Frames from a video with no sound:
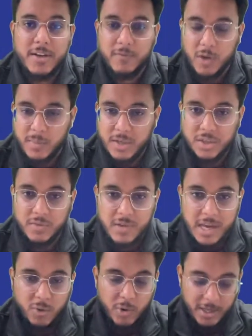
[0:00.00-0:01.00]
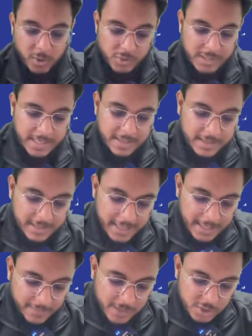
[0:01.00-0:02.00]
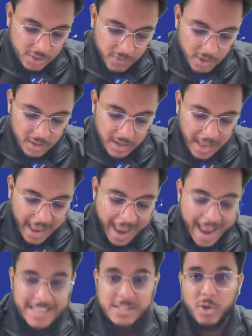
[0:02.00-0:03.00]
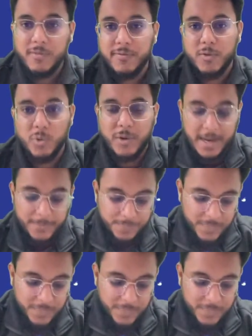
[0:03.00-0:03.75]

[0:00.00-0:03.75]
information we are going to see that first of all, as of today,